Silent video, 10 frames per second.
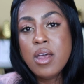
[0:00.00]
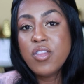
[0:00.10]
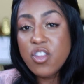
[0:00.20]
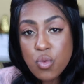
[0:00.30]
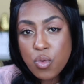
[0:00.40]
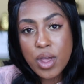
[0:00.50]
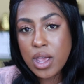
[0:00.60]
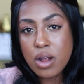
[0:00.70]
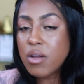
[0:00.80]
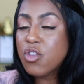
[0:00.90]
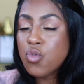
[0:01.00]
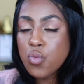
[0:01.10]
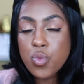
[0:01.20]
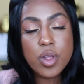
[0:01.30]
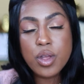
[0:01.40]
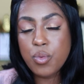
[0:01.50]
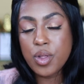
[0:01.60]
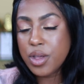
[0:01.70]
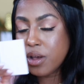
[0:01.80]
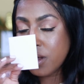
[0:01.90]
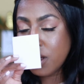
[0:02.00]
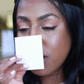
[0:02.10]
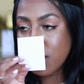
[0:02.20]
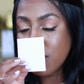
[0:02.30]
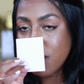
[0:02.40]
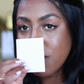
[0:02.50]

This one right here is really, really good.